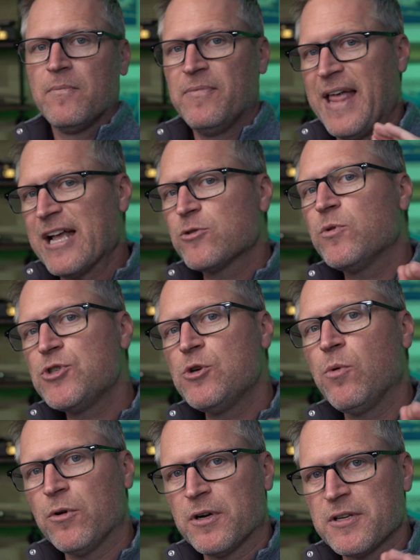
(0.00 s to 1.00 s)
That's what you
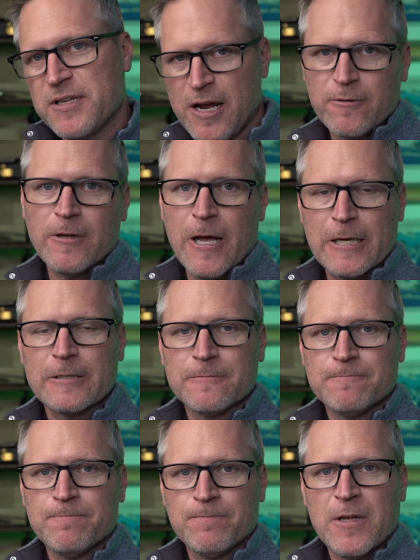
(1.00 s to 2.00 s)
want it to sound like.
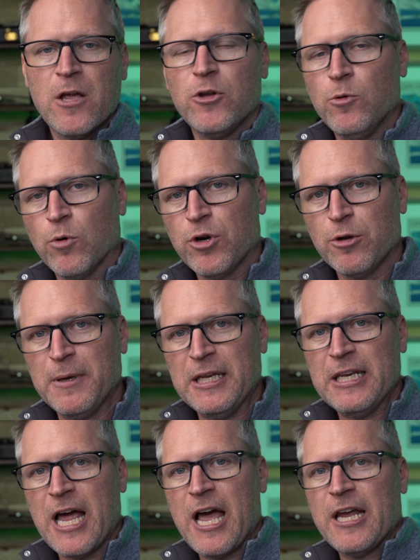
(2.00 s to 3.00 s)
You want it to be
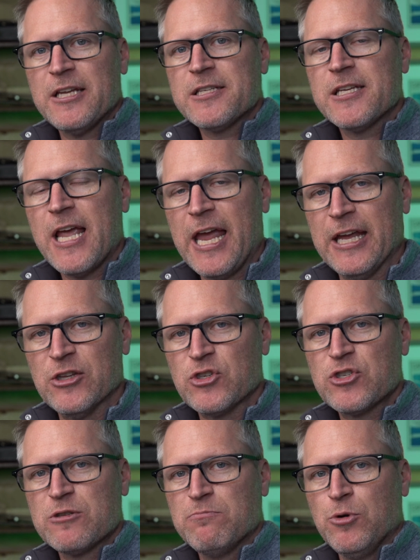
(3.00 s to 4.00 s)
nice and
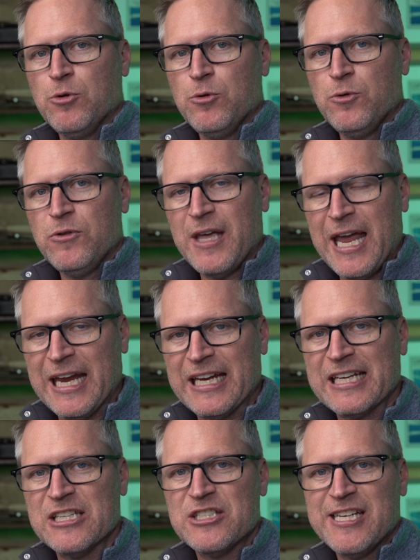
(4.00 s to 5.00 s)
smooth and
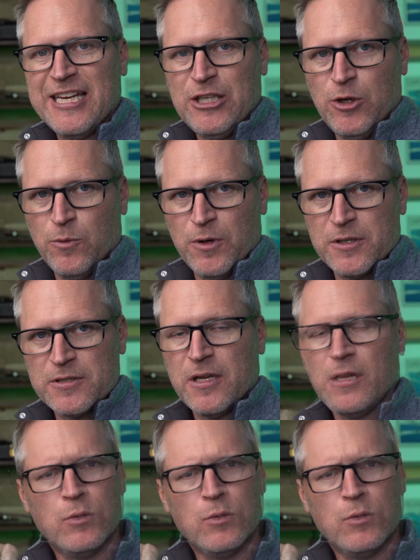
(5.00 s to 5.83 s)
continuous.